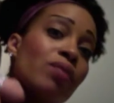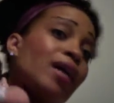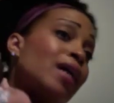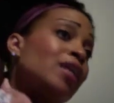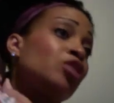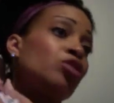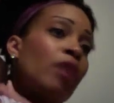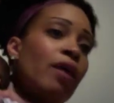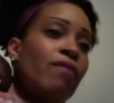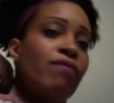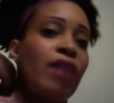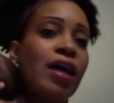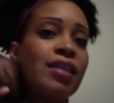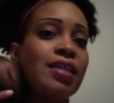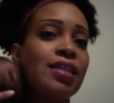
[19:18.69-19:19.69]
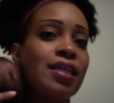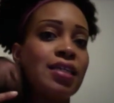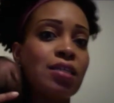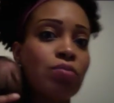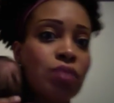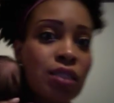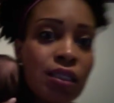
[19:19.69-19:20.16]
I got to try and get
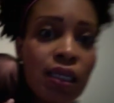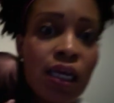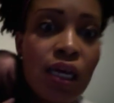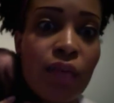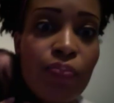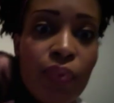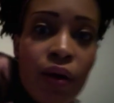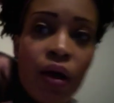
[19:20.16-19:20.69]
some sleep.